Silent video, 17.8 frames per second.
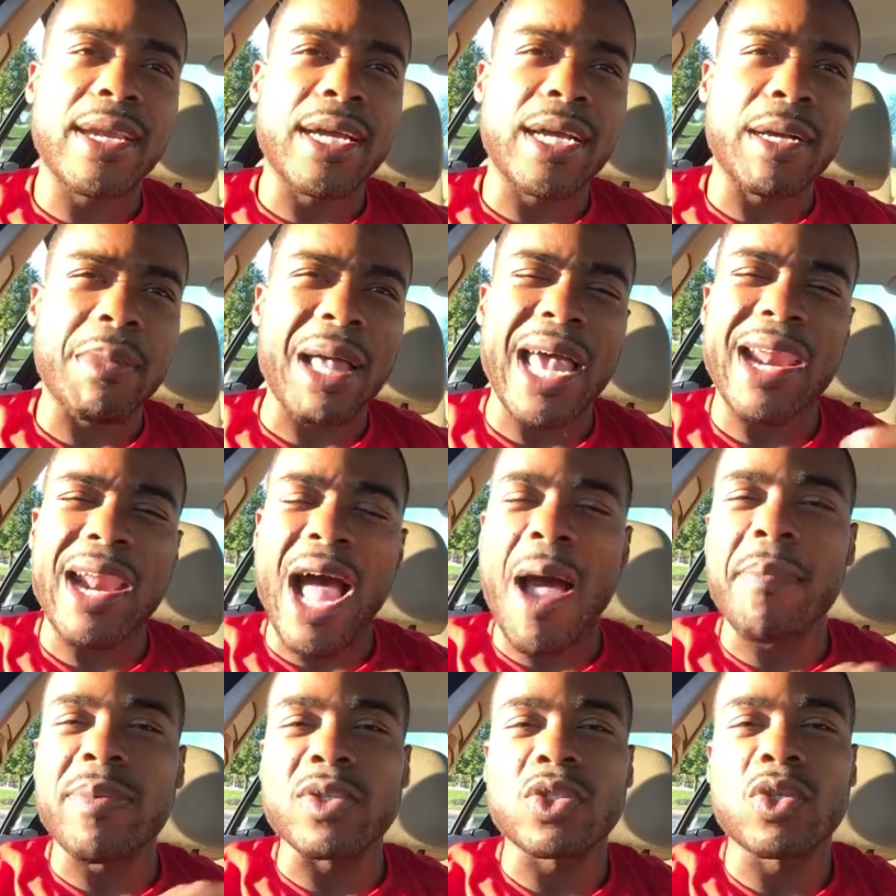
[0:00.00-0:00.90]
I had an
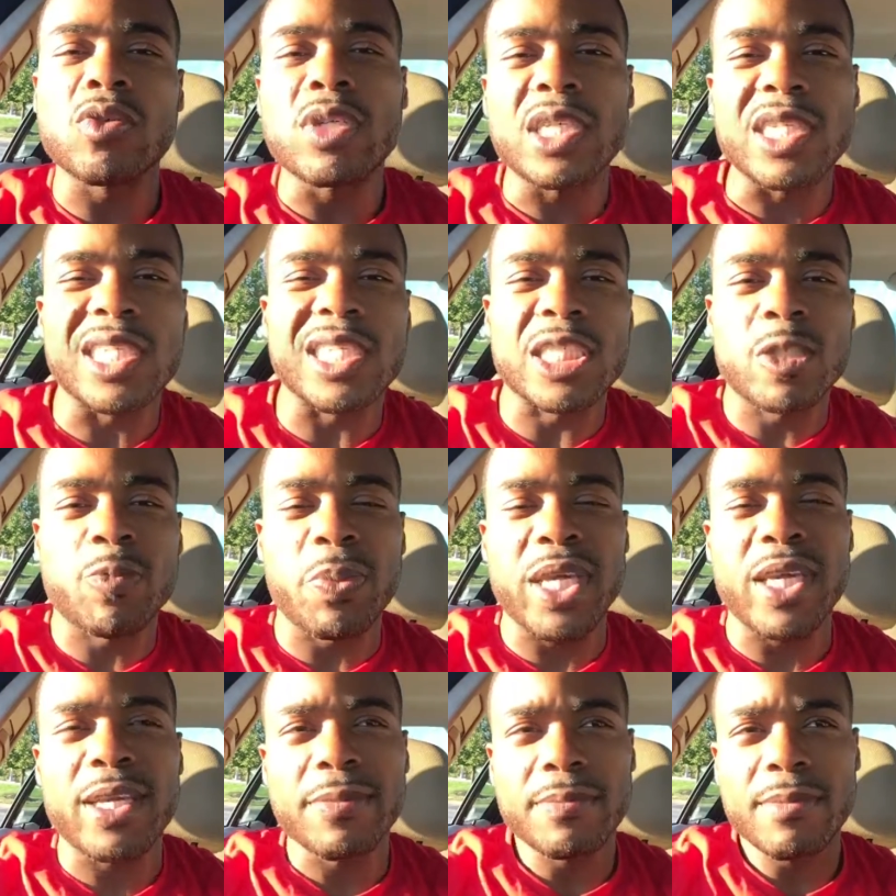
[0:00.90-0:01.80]
opportunity to
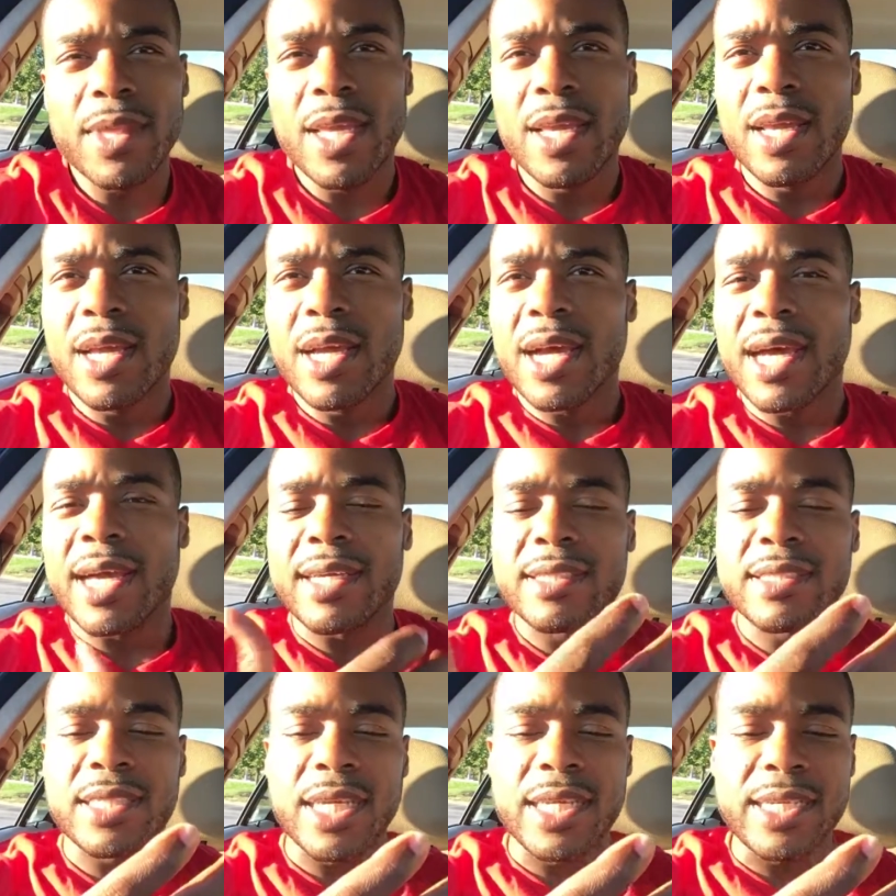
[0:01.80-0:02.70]
speak
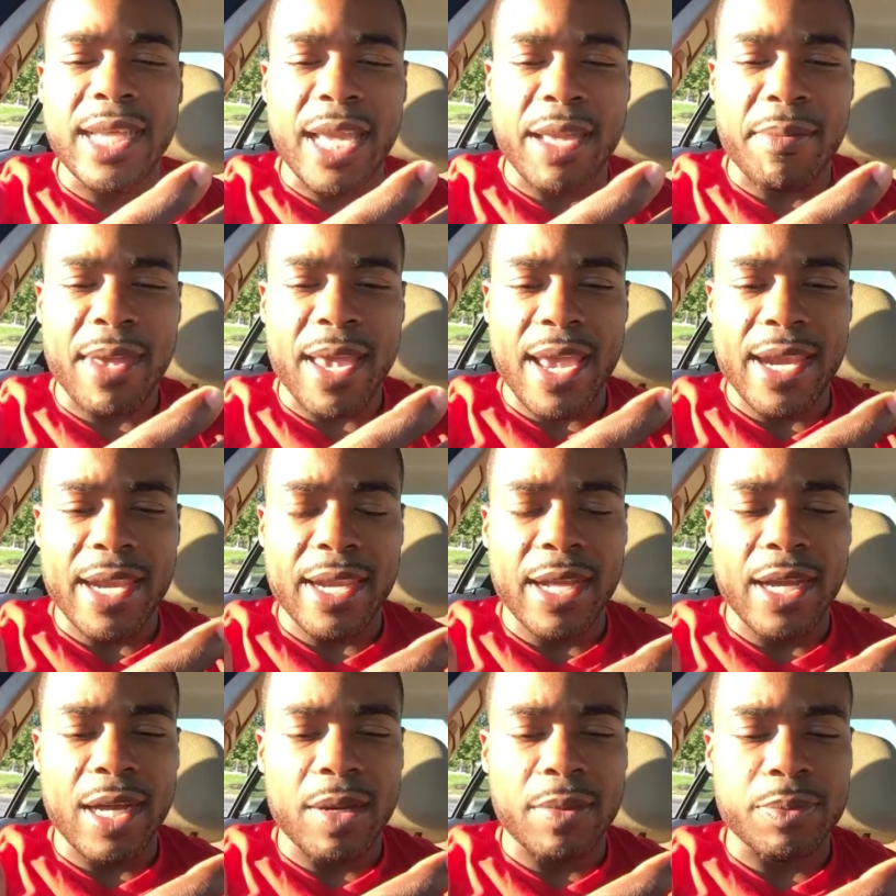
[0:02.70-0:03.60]
Sunday, man,
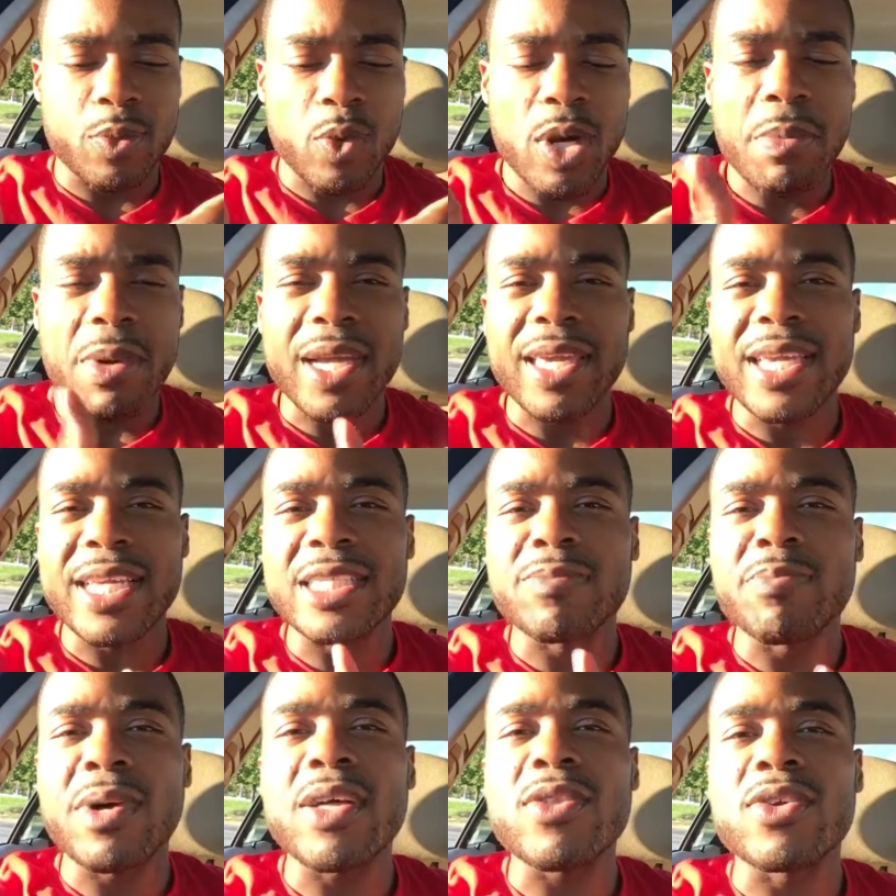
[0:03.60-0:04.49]
and one of my
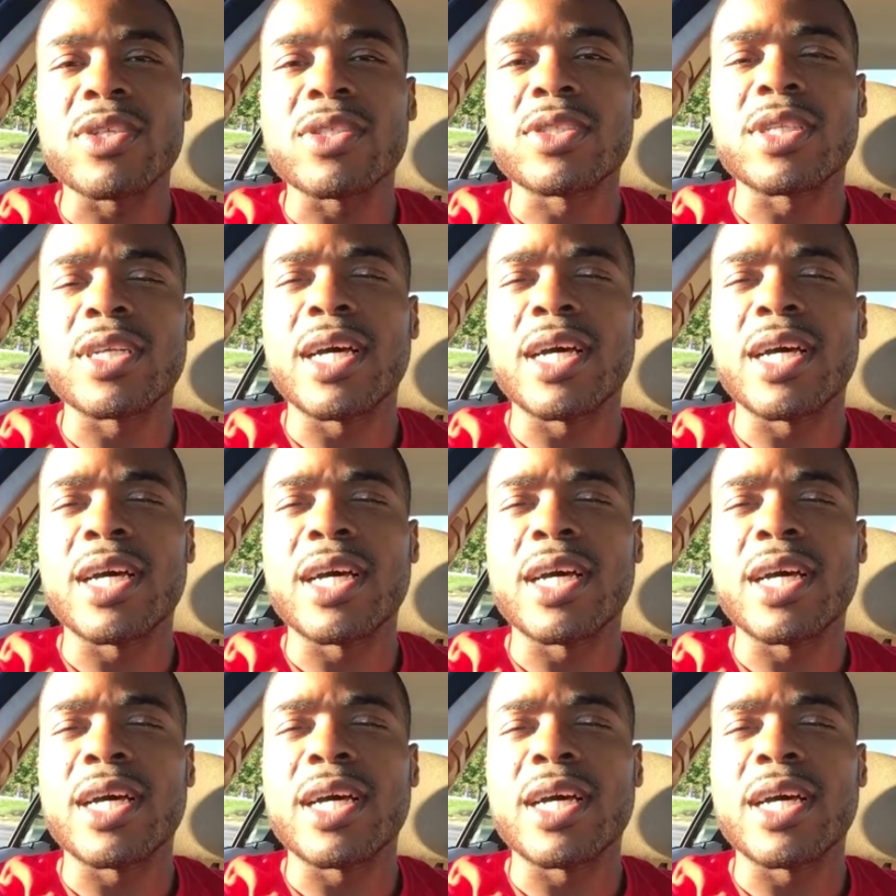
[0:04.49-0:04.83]
kids' mothers,